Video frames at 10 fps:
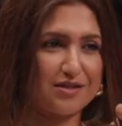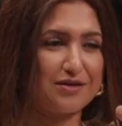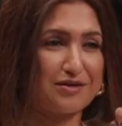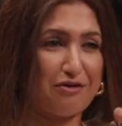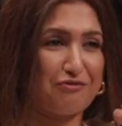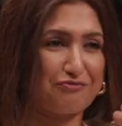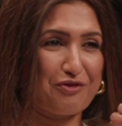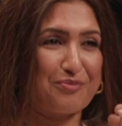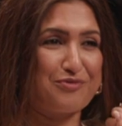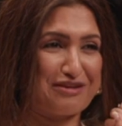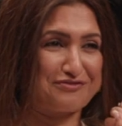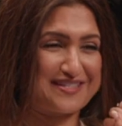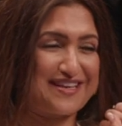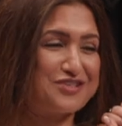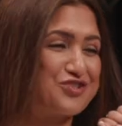to go for
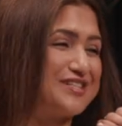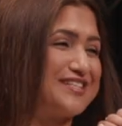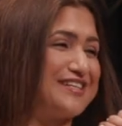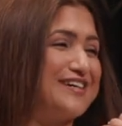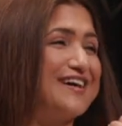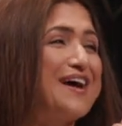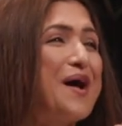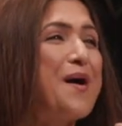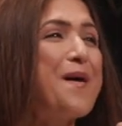breakfast, lunch, and dinner.